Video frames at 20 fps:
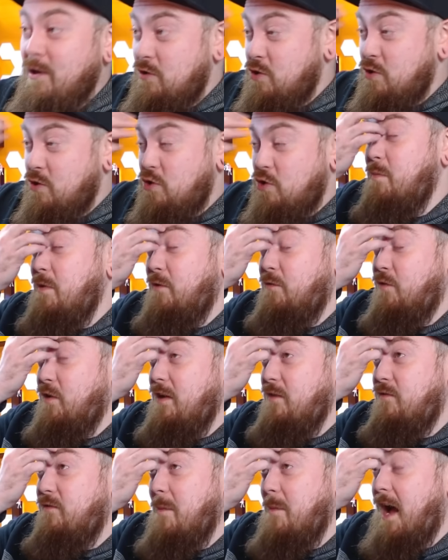You should be
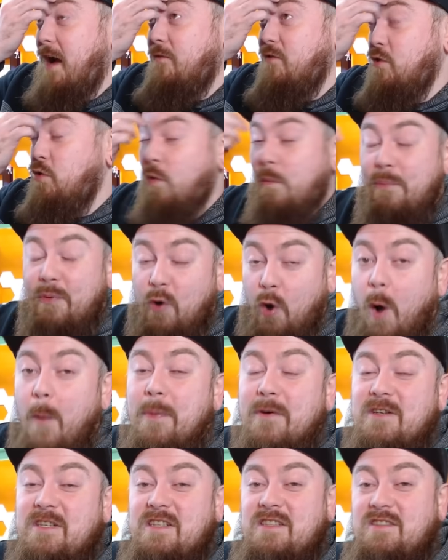free from having your
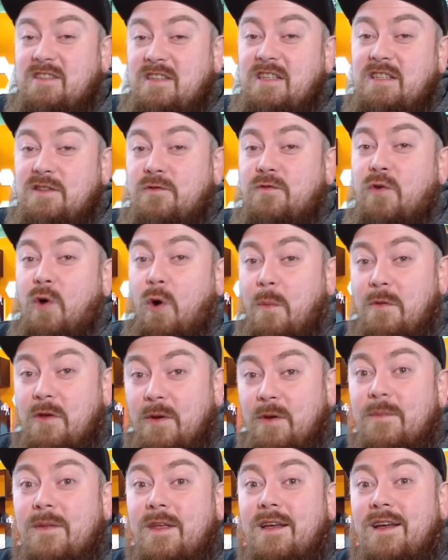property seized from
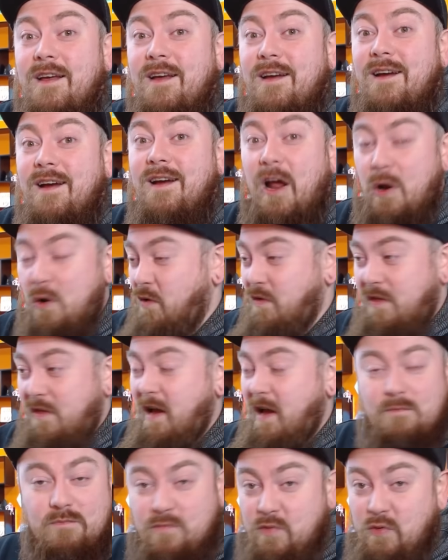you and all
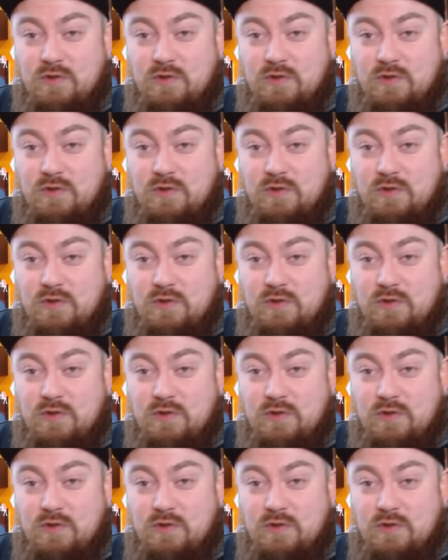that.